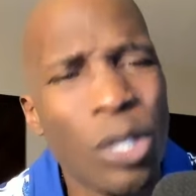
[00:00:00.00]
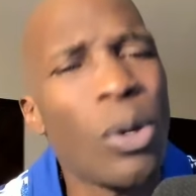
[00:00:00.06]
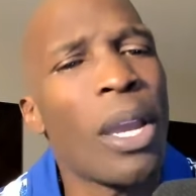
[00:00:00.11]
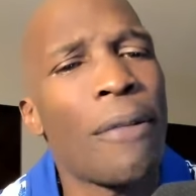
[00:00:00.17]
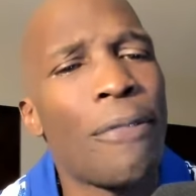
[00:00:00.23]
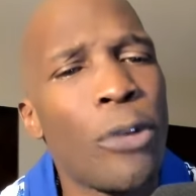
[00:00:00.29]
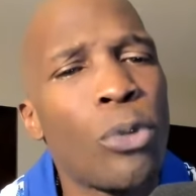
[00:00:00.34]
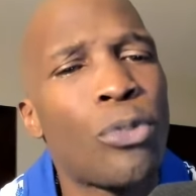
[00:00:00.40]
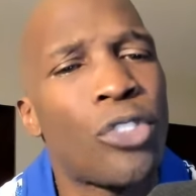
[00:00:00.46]
You
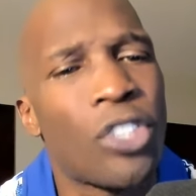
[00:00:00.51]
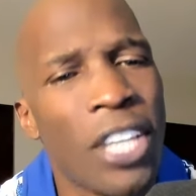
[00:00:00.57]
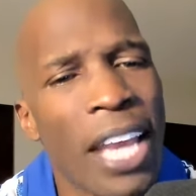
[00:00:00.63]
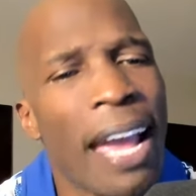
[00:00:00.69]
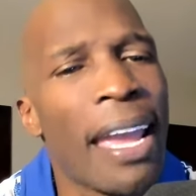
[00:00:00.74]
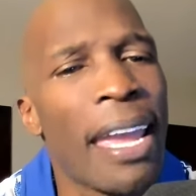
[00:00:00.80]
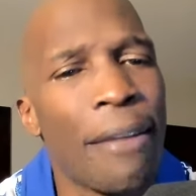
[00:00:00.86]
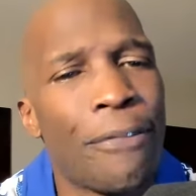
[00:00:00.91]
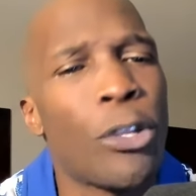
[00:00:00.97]
if you
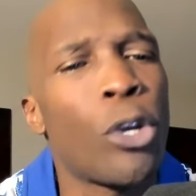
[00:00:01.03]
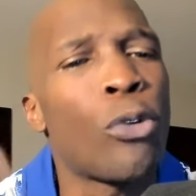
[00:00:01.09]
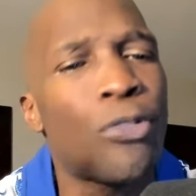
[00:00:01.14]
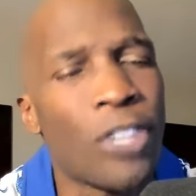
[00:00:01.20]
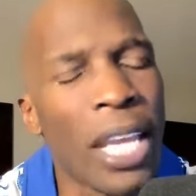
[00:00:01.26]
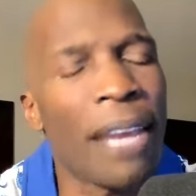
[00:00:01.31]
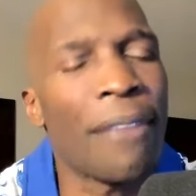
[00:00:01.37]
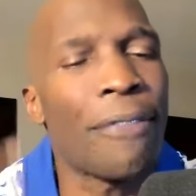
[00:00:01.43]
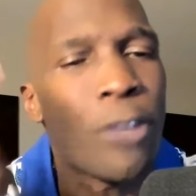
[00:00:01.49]
check if
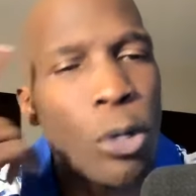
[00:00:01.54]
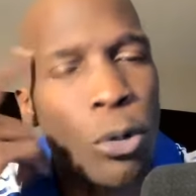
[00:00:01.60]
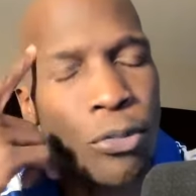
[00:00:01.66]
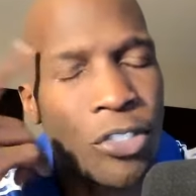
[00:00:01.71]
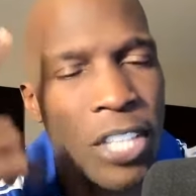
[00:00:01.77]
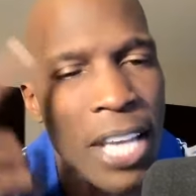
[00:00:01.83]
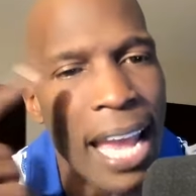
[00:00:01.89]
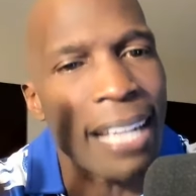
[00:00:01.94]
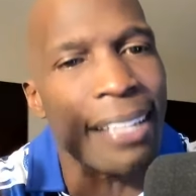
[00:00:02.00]
you if
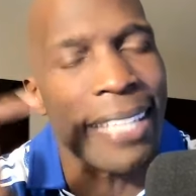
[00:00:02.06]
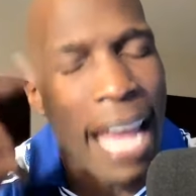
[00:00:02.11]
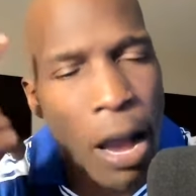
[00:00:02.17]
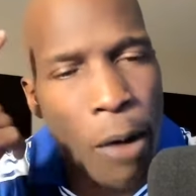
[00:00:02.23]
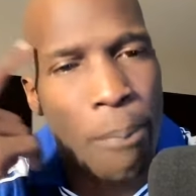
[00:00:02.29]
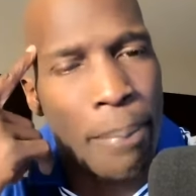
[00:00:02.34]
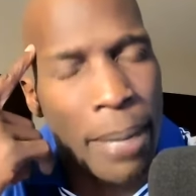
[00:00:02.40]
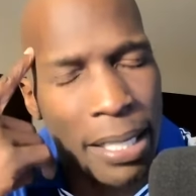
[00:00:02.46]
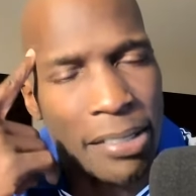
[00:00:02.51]
you've checked
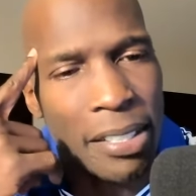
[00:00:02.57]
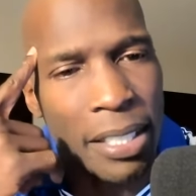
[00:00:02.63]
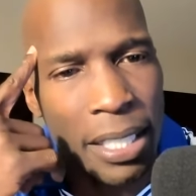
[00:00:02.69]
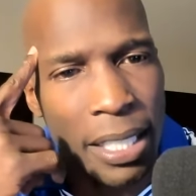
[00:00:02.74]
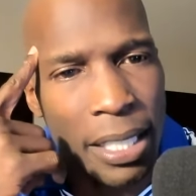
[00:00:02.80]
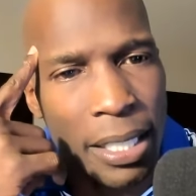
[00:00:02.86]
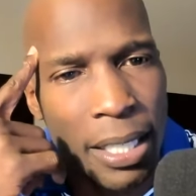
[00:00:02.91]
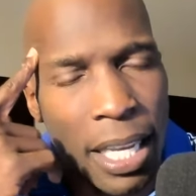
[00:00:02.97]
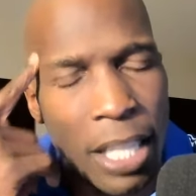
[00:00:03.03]
out
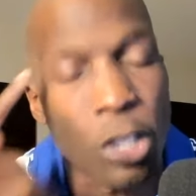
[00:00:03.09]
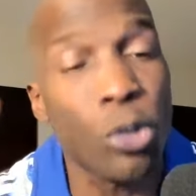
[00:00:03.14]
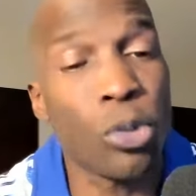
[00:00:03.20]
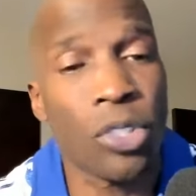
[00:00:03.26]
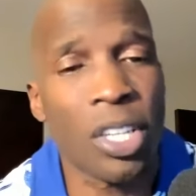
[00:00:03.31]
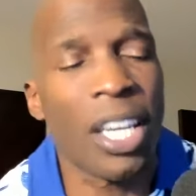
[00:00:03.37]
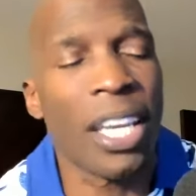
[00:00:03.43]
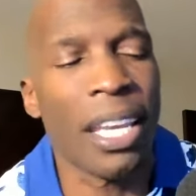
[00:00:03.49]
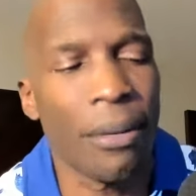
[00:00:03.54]
mentally and you
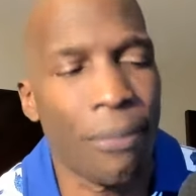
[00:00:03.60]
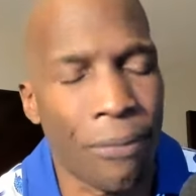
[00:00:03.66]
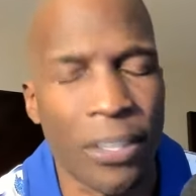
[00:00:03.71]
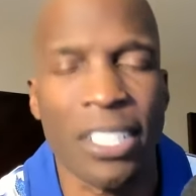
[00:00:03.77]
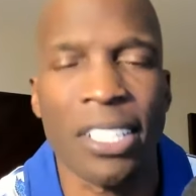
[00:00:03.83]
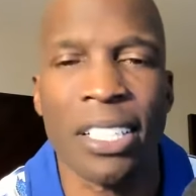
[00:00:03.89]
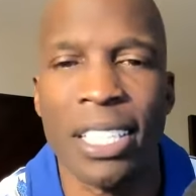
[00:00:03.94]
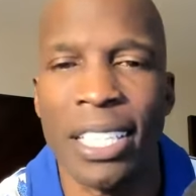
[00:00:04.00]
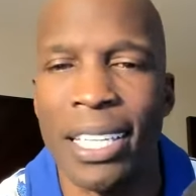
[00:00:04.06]
still here
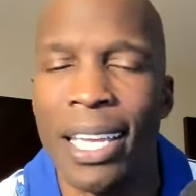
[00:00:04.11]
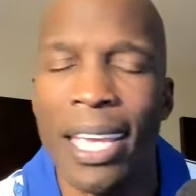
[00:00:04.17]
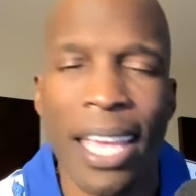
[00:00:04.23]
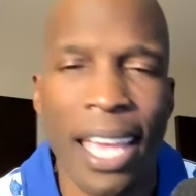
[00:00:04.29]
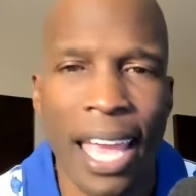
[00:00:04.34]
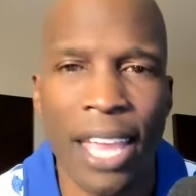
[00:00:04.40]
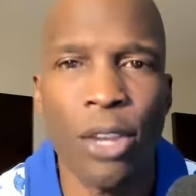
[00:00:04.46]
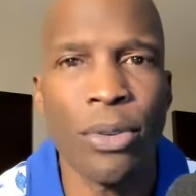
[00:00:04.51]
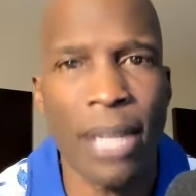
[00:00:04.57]
physically
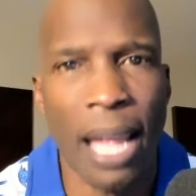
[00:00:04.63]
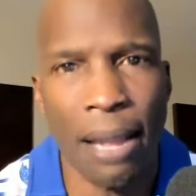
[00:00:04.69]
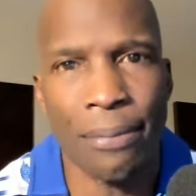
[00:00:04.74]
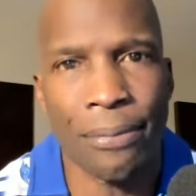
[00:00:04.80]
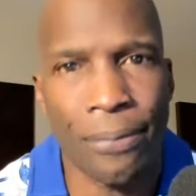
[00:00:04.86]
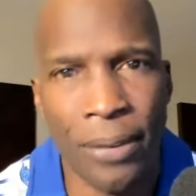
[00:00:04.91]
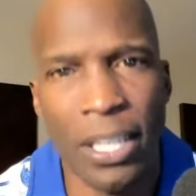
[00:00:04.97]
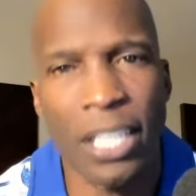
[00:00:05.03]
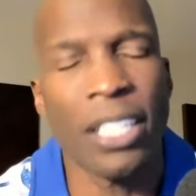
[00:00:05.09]
and you're
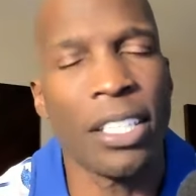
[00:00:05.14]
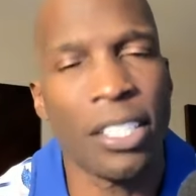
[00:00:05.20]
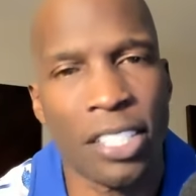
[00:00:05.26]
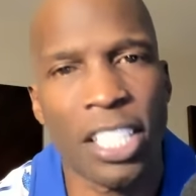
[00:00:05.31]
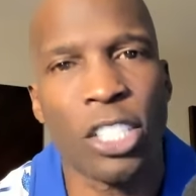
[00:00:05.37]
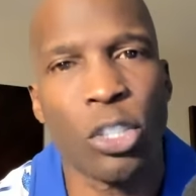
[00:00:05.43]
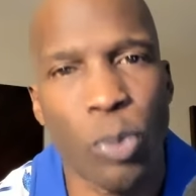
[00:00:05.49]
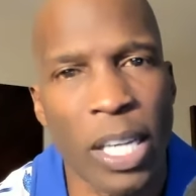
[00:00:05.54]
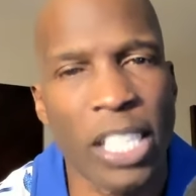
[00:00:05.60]
not feeling the
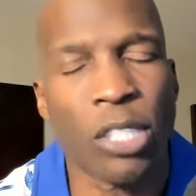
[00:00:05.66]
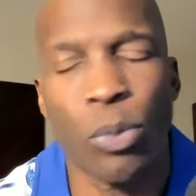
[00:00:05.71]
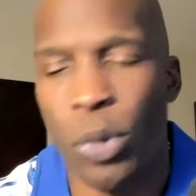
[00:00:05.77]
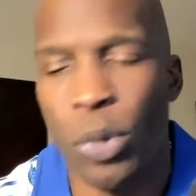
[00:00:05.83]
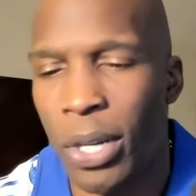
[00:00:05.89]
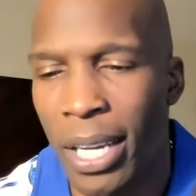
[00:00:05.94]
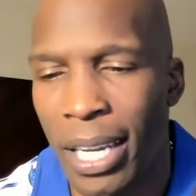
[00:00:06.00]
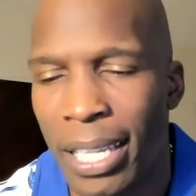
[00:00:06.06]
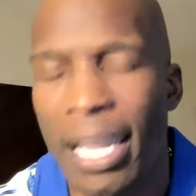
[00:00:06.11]
situation
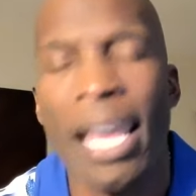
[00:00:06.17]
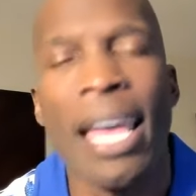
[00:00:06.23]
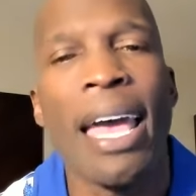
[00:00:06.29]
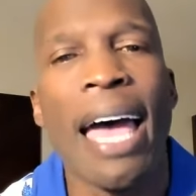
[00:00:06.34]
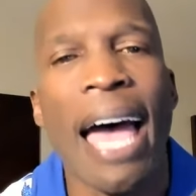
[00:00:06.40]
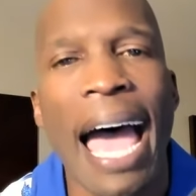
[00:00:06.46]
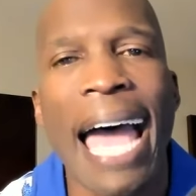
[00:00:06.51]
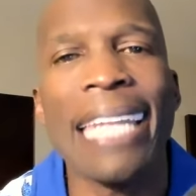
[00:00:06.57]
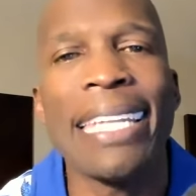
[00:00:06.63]
we're in,
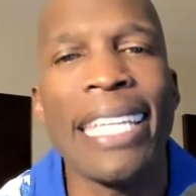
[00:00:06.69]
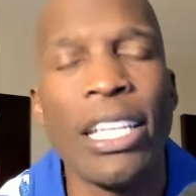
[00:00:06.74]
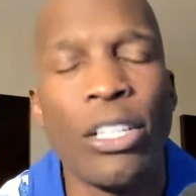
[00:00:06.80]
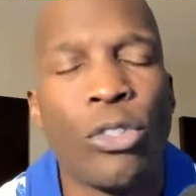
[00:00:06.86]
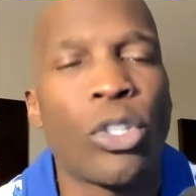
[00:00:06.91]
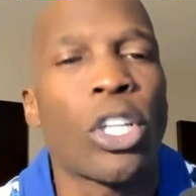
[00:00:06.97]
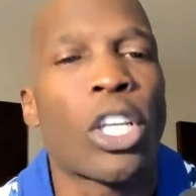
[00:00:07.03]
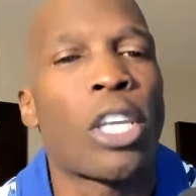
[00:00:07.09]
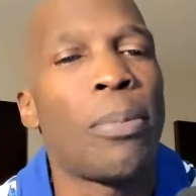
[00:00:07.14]
I
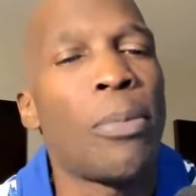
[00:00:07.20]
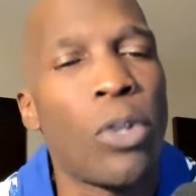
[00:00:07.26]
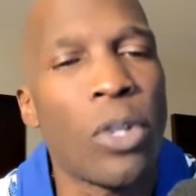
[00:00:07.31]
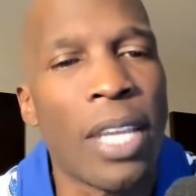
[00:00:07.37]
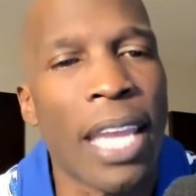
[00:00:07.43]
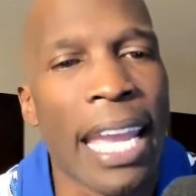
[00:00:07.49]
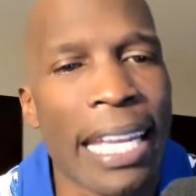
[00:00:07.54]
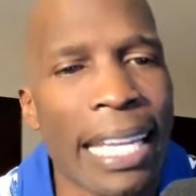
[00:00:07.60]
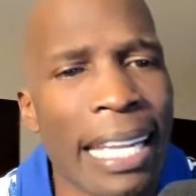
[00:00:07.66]
need you to
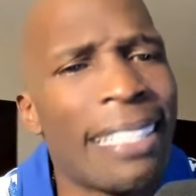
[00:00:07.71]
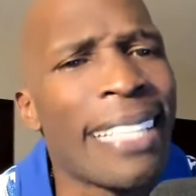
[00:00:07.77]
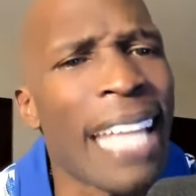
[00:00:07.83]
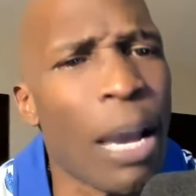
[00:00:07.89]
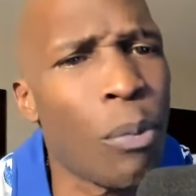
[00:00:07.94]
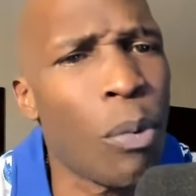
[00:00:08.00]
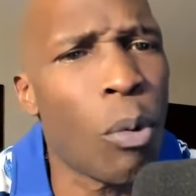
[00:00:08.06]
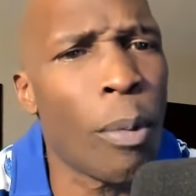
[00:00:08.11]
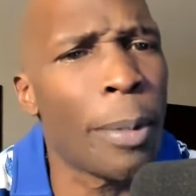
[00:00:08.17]
communicate. Isn't
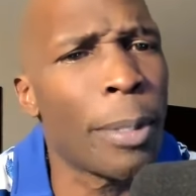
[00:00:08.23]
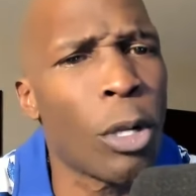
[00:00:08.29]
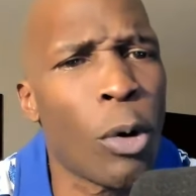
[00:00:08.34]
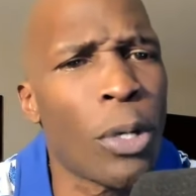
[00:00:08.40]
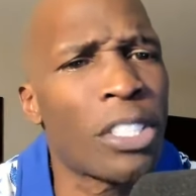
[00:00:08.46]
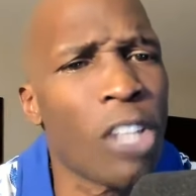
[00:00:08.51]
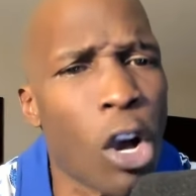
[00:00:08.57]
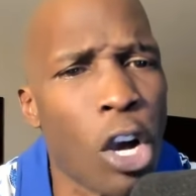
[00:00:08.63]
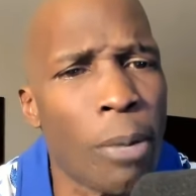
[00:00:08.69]
that what women
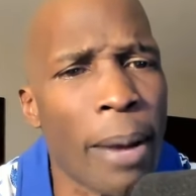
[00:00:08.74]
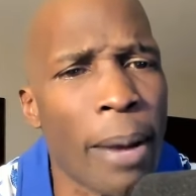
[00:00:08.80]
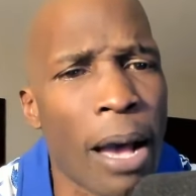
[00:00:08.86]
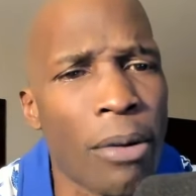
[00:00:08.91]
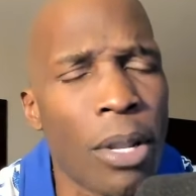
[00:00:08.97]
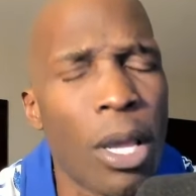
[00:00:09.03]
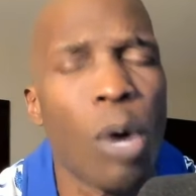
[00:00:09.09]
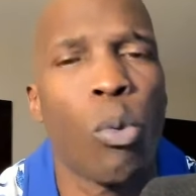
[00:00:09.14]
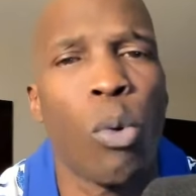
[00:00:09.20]
always talk man.
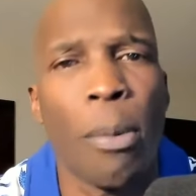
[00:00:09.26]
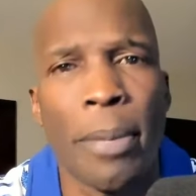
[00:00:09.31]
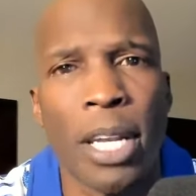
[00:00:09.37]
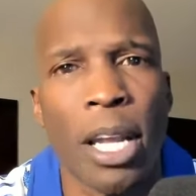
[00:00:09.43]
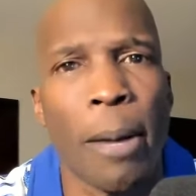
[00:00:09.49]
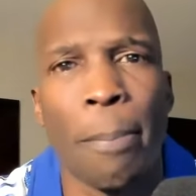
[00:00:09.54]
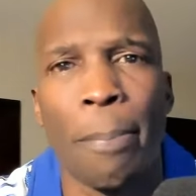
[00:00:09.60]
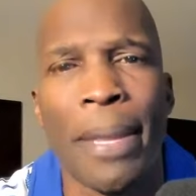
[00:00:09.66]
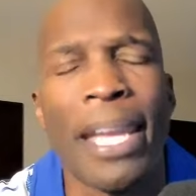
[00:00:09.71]
about?
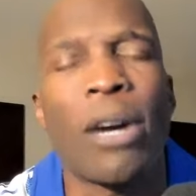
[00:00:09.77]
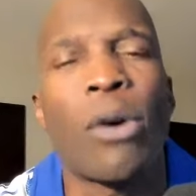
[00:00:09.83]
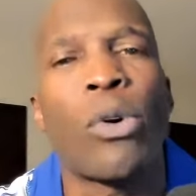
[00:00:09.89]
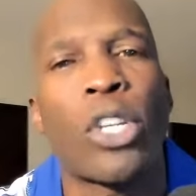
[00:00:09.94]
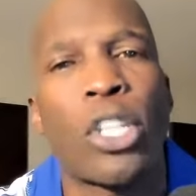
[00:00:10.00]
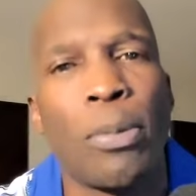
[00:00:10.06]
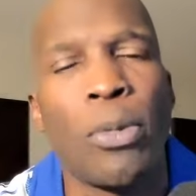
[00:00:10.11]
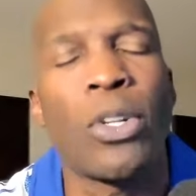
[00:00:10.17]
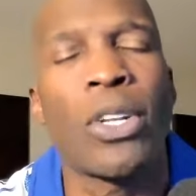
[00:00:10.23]
Women are big
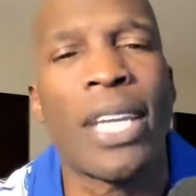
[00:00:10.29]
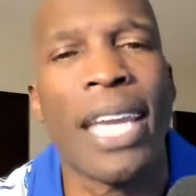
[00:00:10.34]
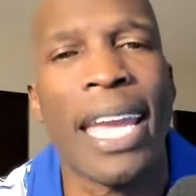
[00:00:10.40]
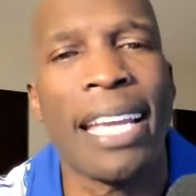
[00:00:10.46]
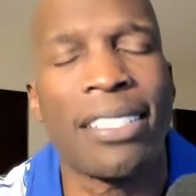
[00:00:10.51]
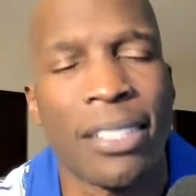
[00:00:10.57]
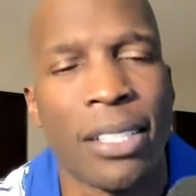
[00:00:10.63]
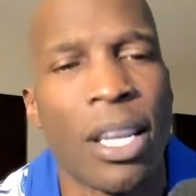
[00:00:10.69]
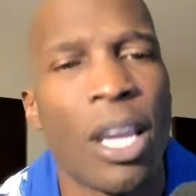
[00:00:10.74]
on
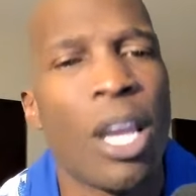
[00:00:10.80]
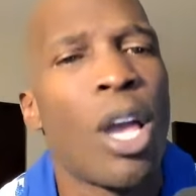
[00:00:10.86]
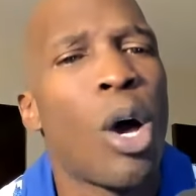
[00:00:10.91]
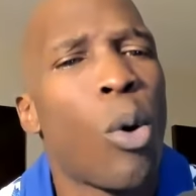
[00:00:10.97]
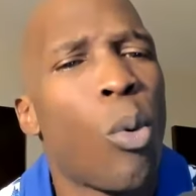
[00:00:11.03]
communication.